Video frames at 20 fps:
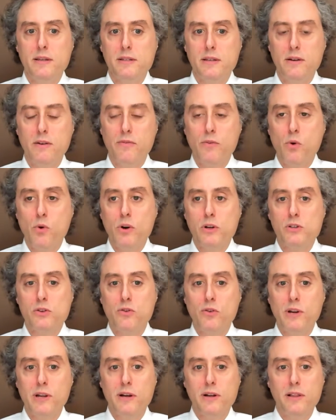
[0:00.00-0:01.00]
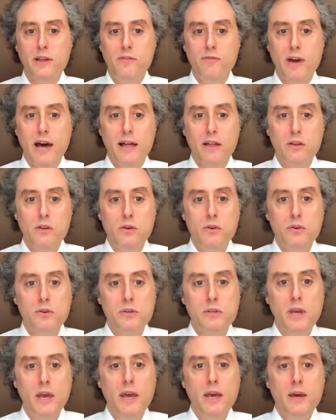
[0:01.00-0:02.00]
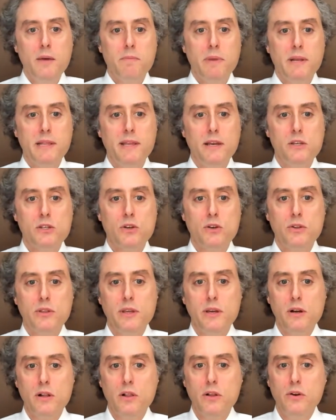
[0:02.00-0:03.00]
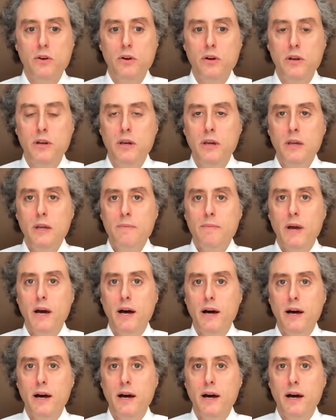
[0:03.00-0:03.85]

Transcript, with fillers: and of course, critically, values. But they certainly include, in